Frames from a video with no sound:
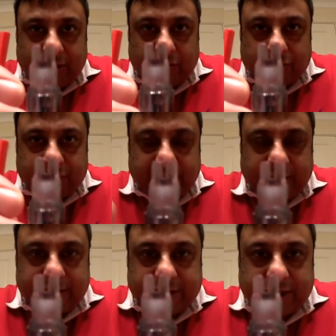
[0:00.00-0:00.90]
you'll see
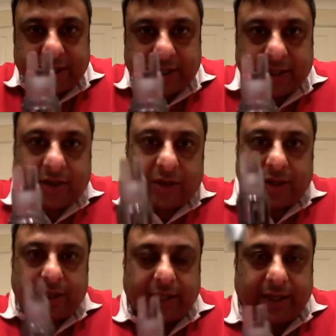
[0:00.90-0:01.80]
these thinner
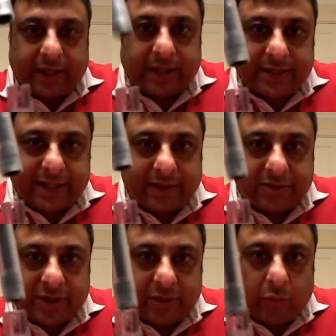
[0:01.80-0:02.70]

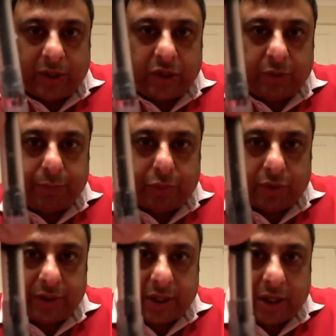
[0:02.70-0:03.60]
cutouts, and when you
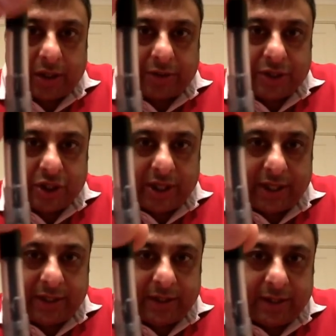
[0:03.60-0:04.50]
put the cartridge
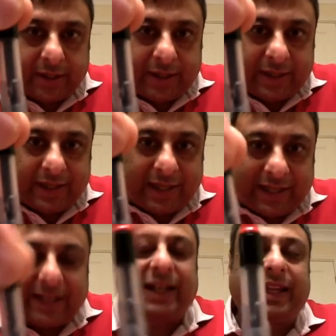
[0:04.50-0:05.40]
in,
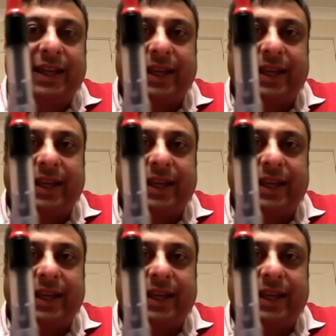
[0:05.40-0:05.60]
they click